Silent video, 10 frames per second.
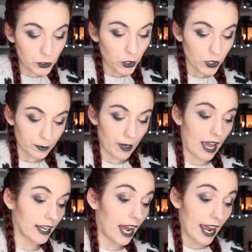tote
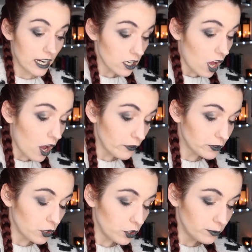bag. I
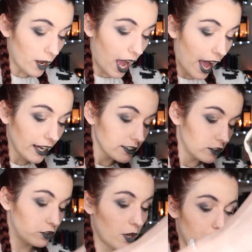love tote bags
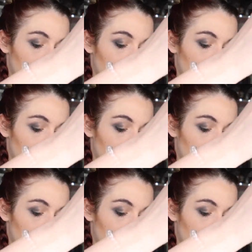so